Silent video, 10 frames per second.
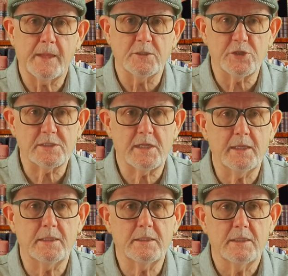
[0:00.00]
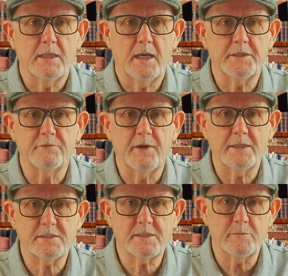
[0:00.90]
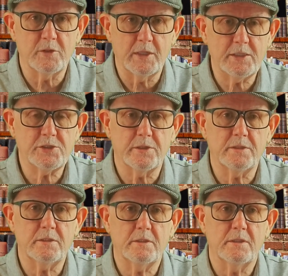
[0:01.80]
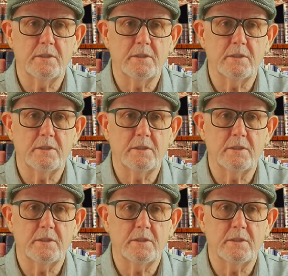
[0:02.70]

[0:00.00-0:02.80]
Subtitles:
And just like an advanced simulation,